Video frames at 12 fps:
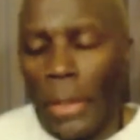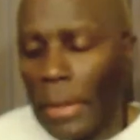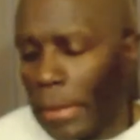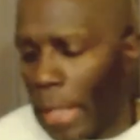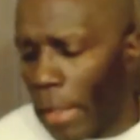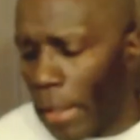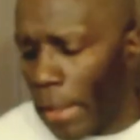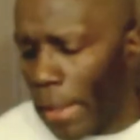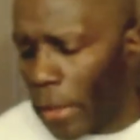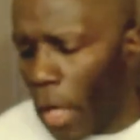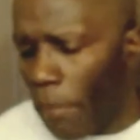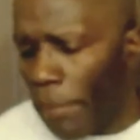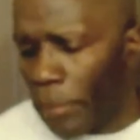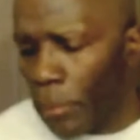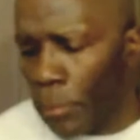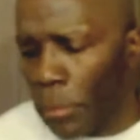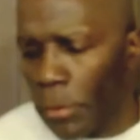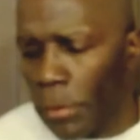And I had
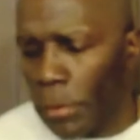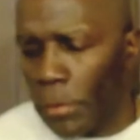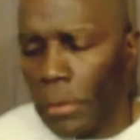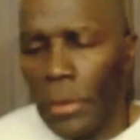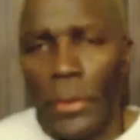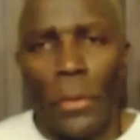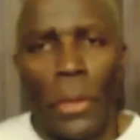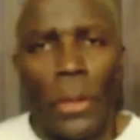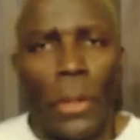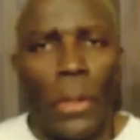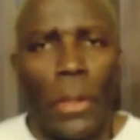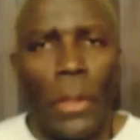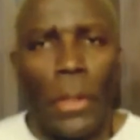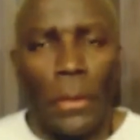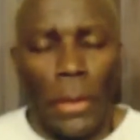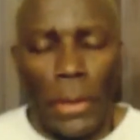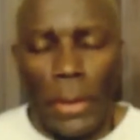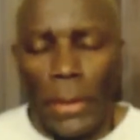opportunities to do
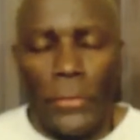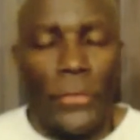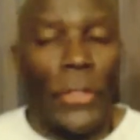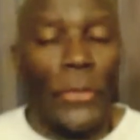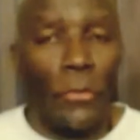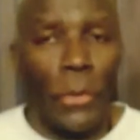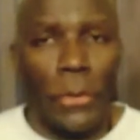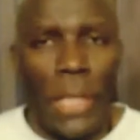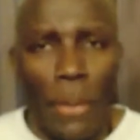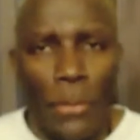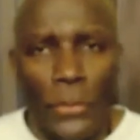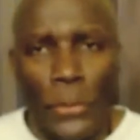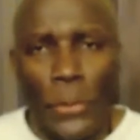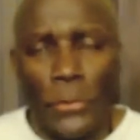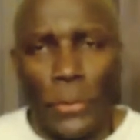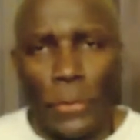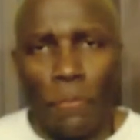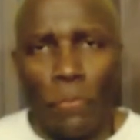her ancestry type
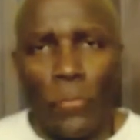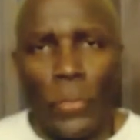search.